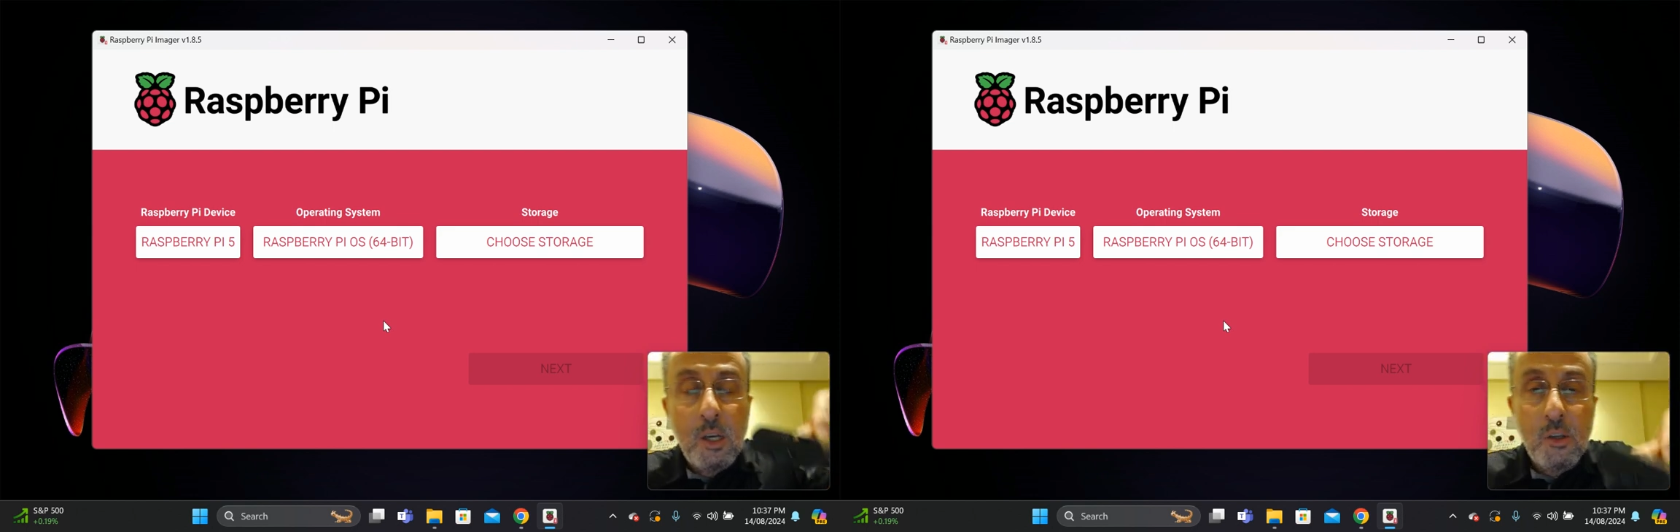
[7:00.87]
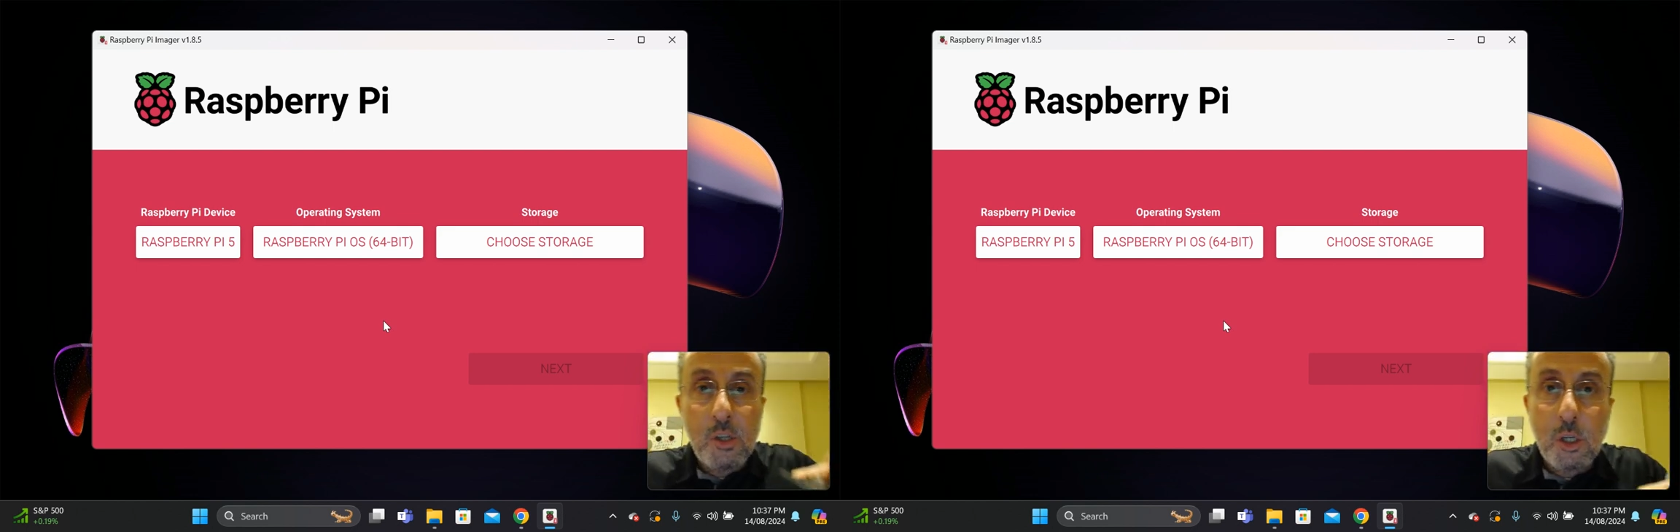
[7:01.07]

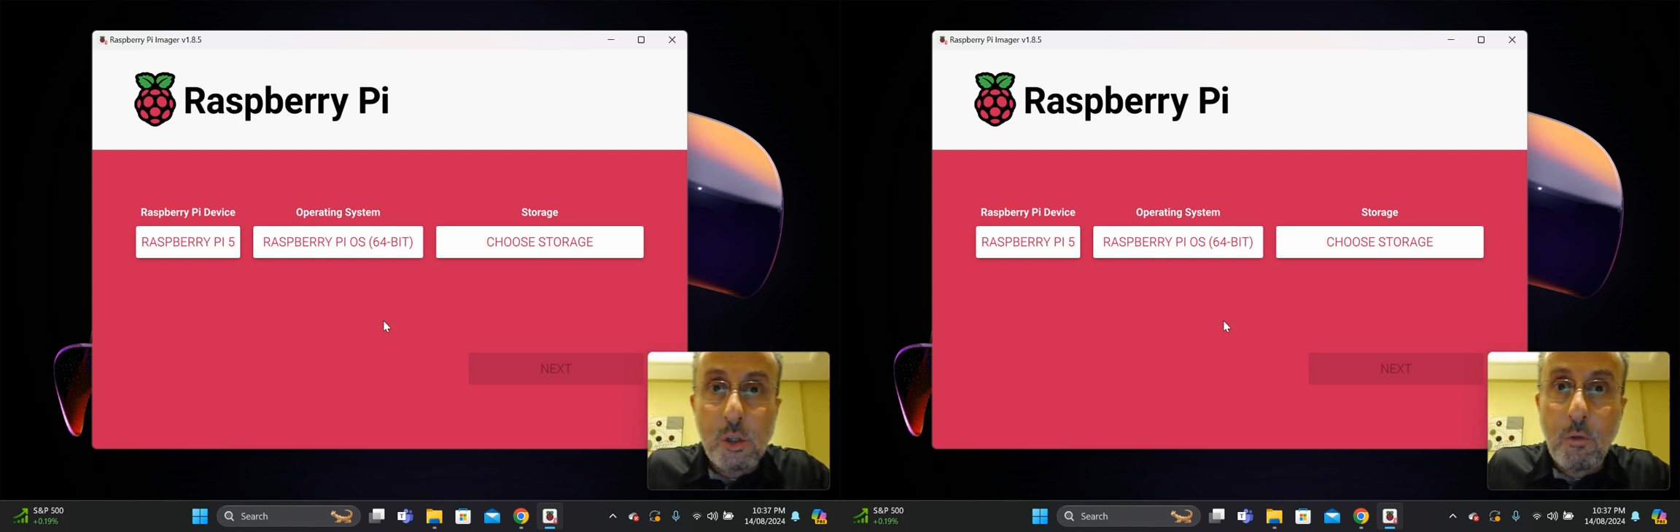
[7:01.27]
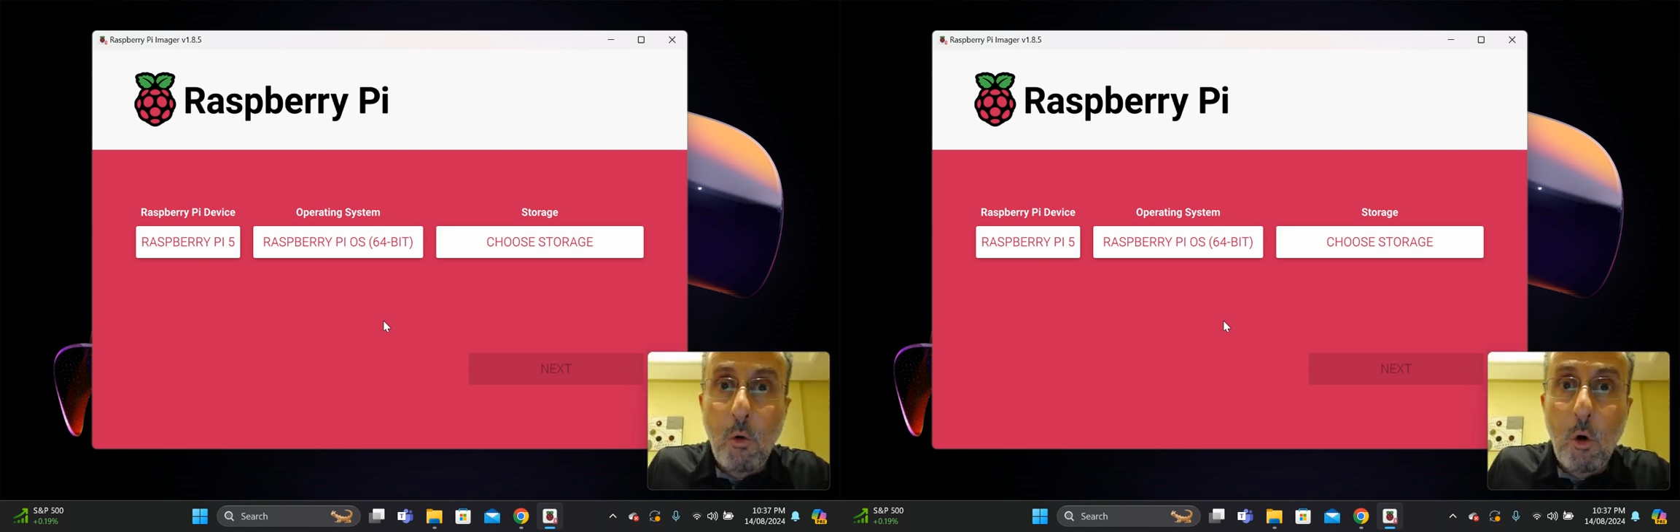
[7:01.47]

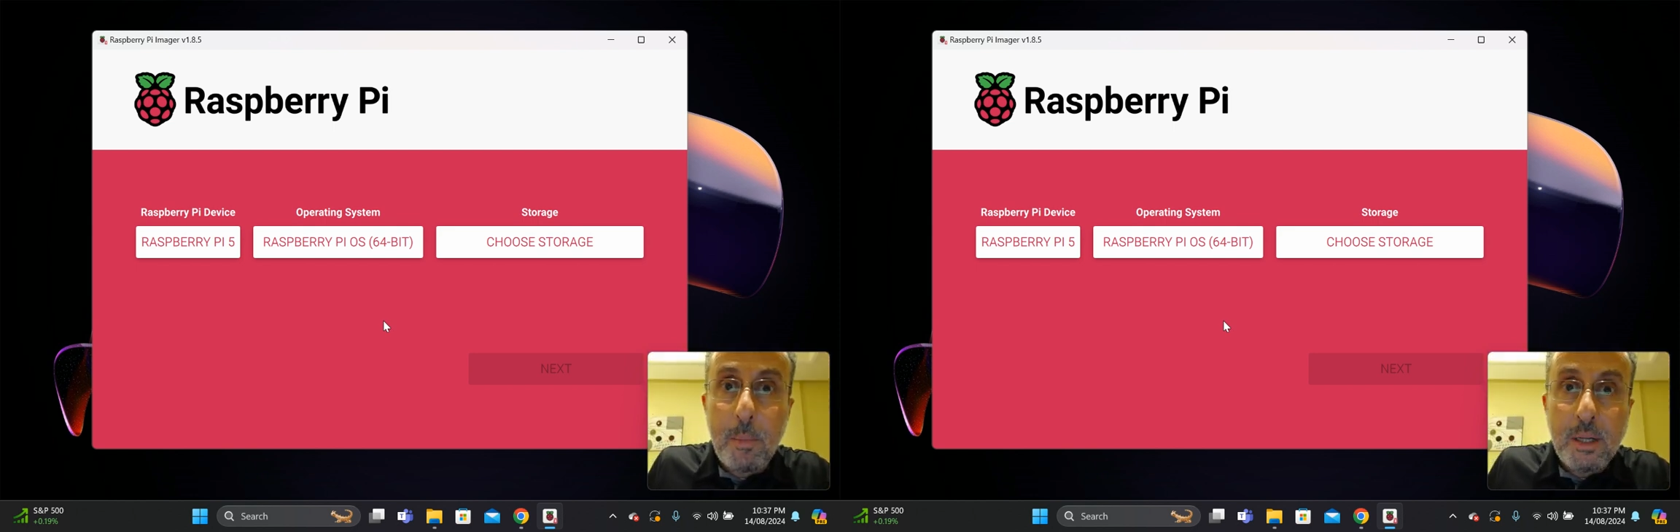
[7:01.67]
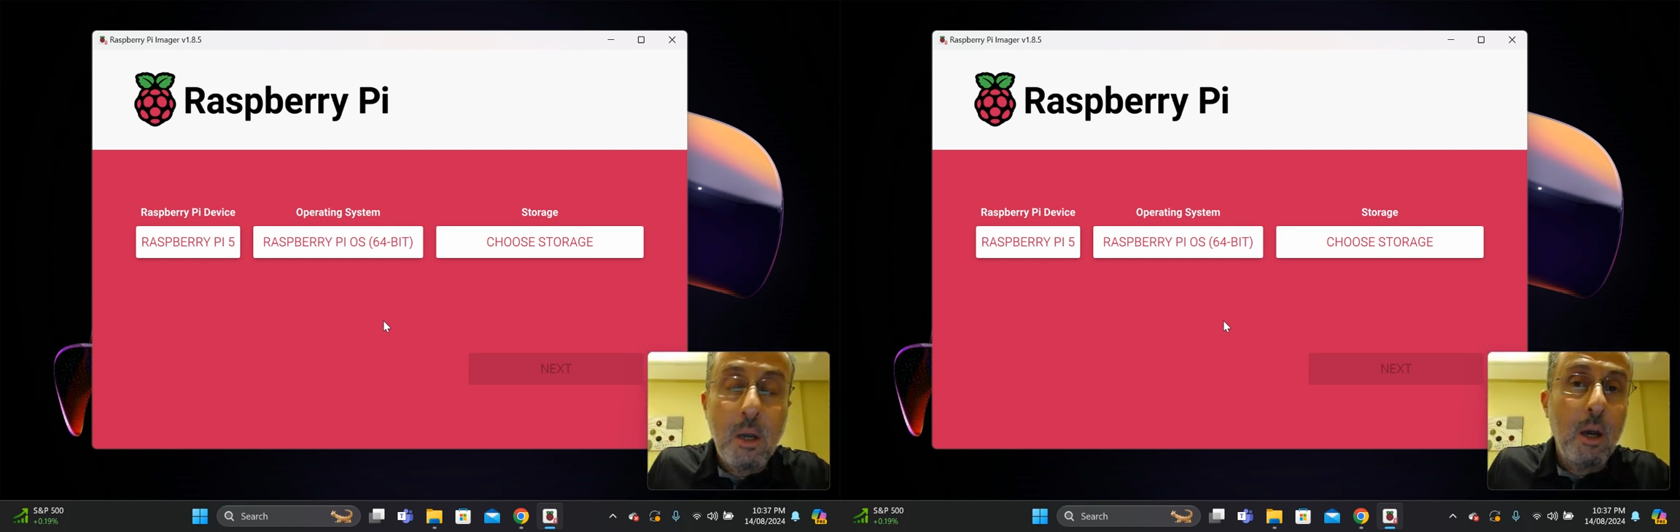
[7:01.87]

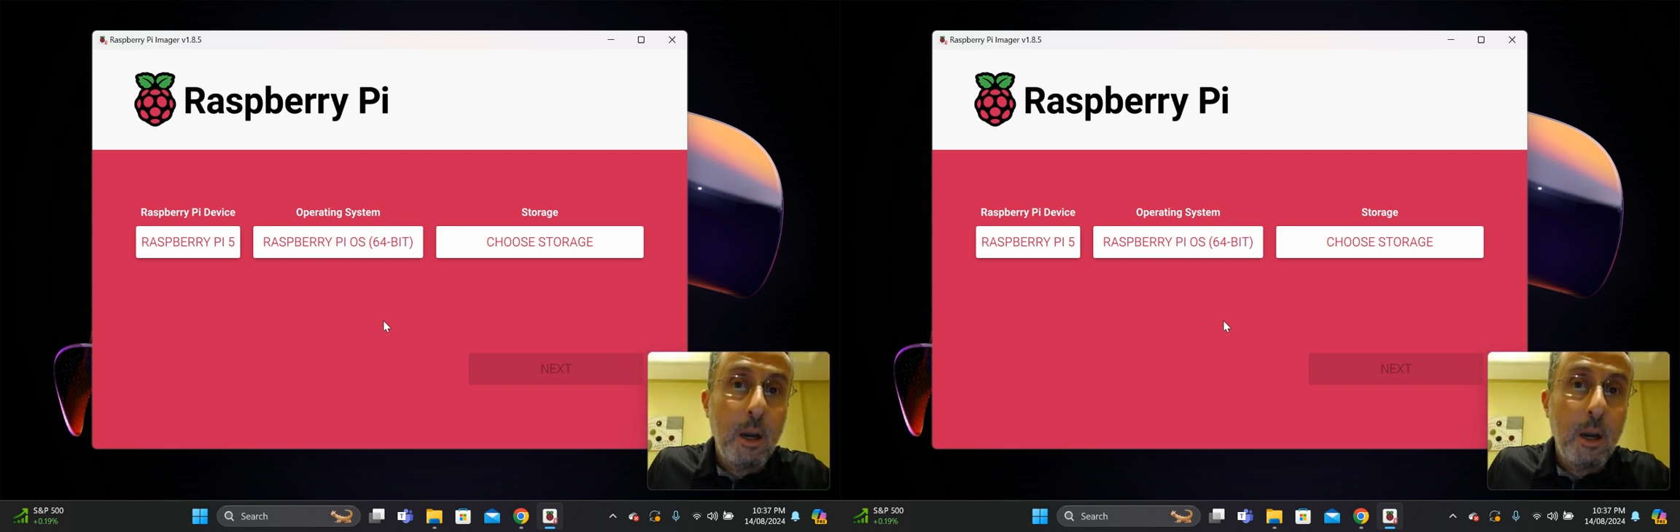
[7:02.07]
64-bit